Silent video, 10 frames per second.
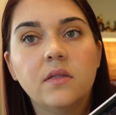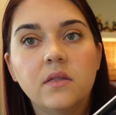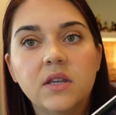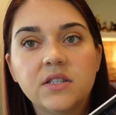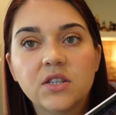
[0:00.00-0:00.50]

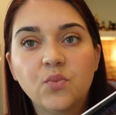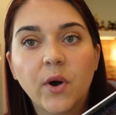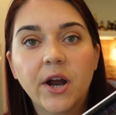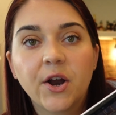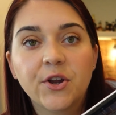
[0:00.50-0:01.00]
this is
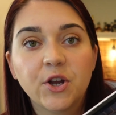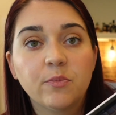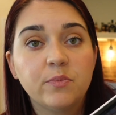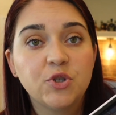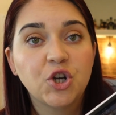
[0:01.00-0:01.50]
where your
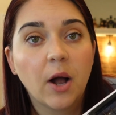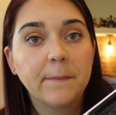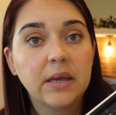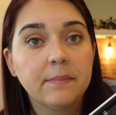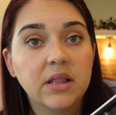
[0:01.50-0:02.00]

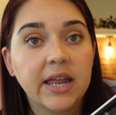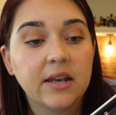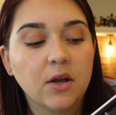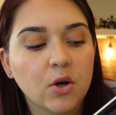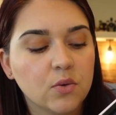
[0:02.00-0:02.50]
chopping
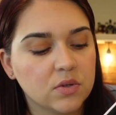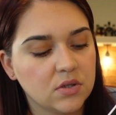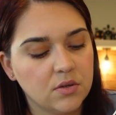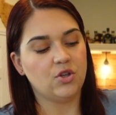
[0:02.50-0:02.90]
blade goes.